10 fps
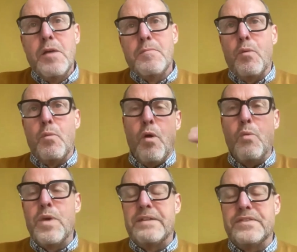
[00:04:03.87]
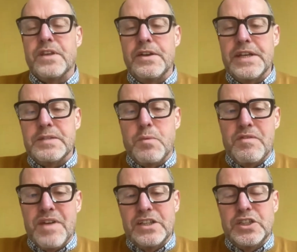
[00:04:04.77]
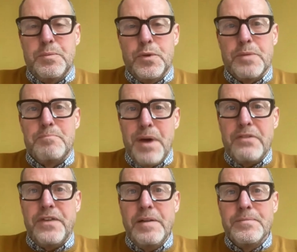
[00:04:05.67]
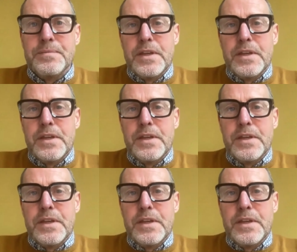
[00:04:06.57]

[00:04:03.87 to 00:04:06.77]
But what we've done is we've actually put a buffer.